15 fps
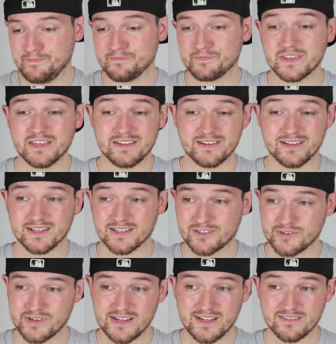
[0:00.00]
In a
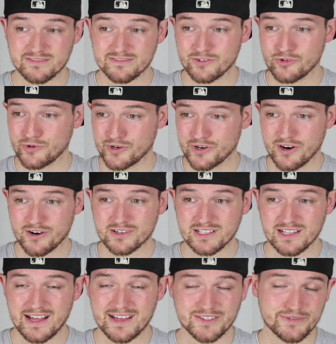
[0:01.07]
creative or art
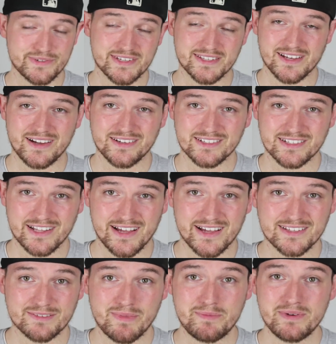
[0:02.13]
class or design
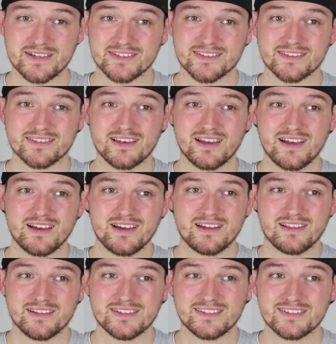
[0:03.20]
class, maybe it's,
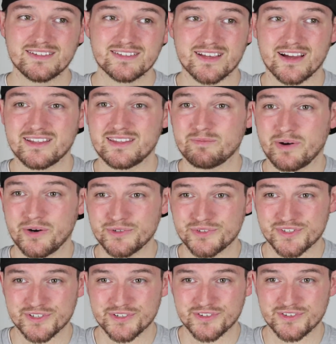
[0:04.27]
let's design the
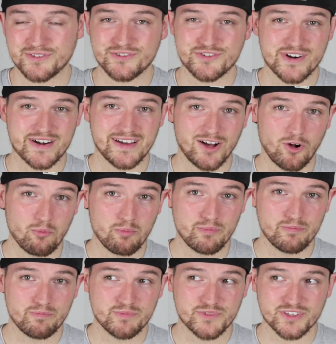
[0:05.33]
posters to try to help
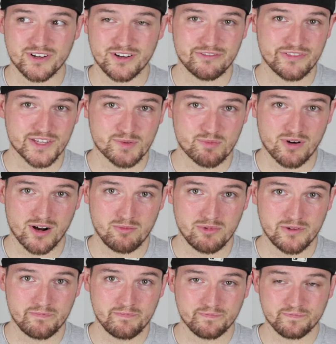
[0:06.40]
solve this
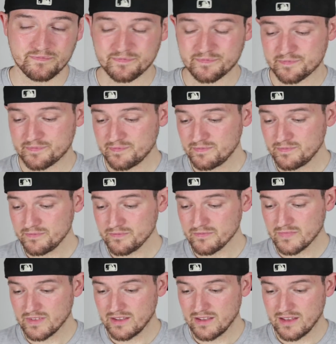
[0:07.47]
problem.
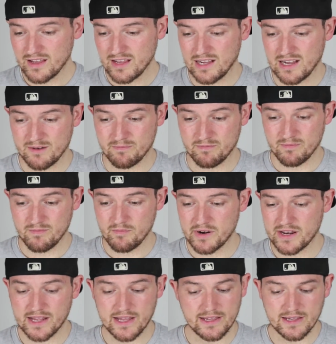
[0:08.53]

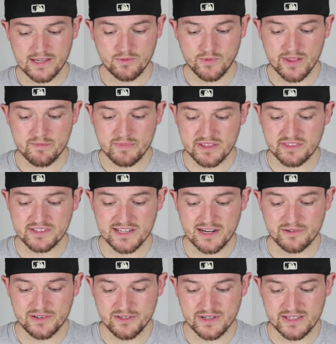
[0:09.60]
But one of the big things that I
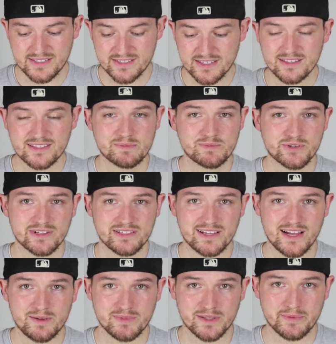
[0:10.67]
would do is set some sort of
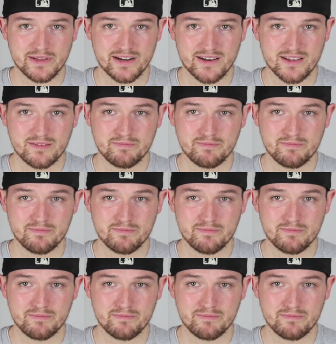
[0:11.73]
time limit on it.